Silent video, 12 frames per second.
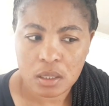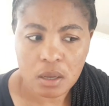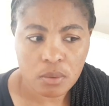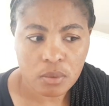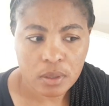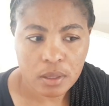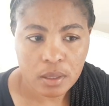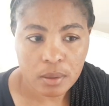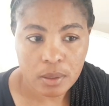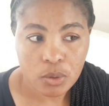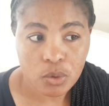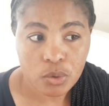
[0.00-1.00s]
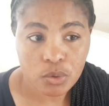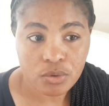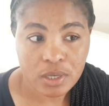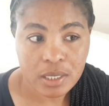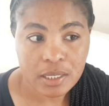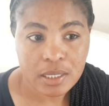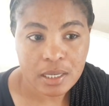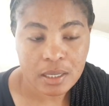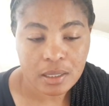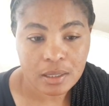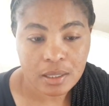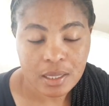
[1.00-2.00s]
now you could really
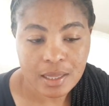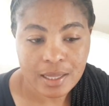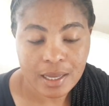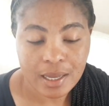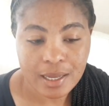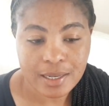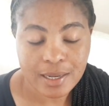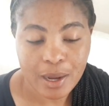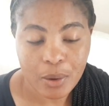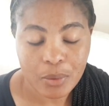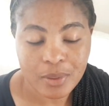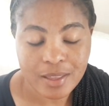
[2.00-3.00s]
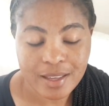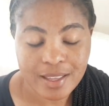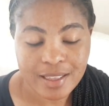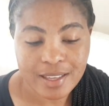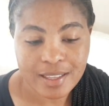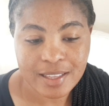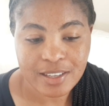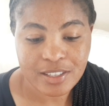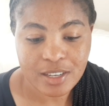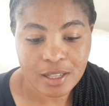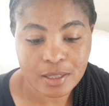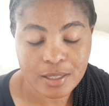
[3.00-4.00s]
tell in the end how the, the, the
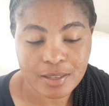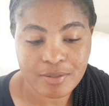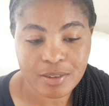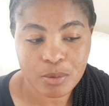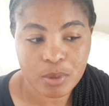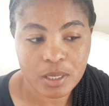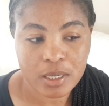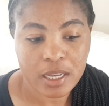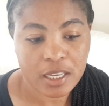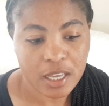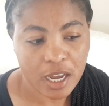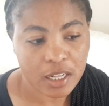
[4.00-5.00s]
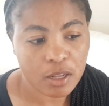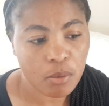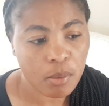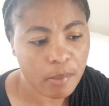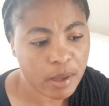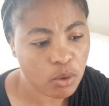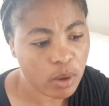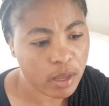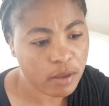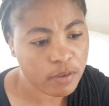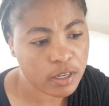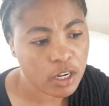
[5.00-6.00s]
child even went like yeah now mama you are
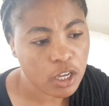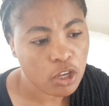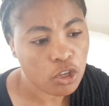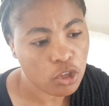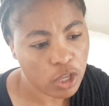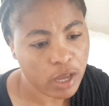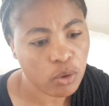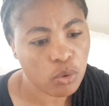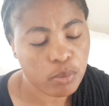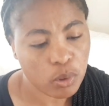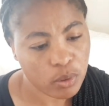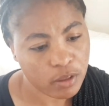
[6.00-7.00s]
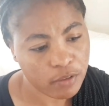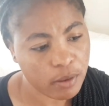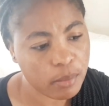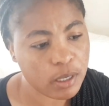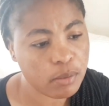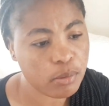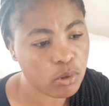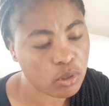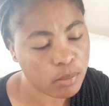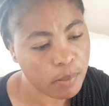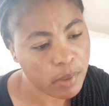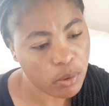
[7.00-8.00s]
even yeah you broke the family
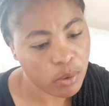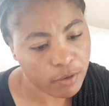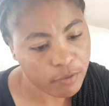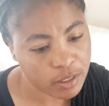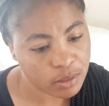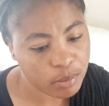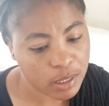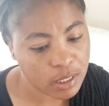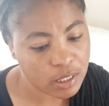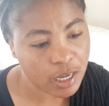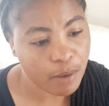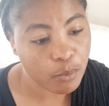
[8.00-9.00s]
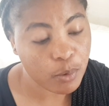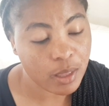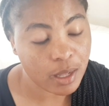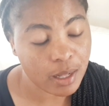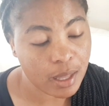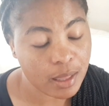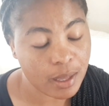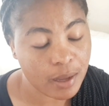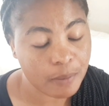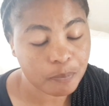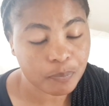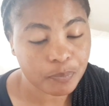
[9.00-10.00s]
because mama you are even spending time with
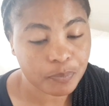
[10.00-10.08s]
another